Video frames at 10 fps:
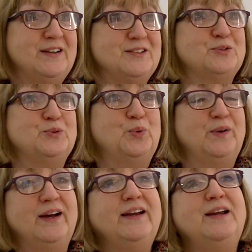So when
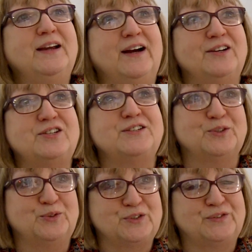I actually
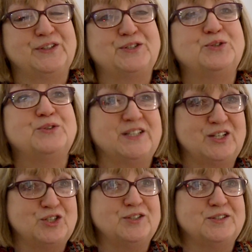saw those first two
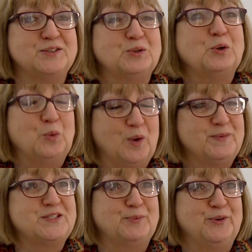sessions go up
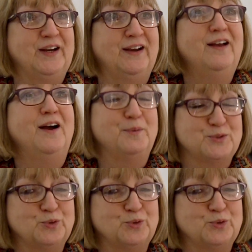this morning, I was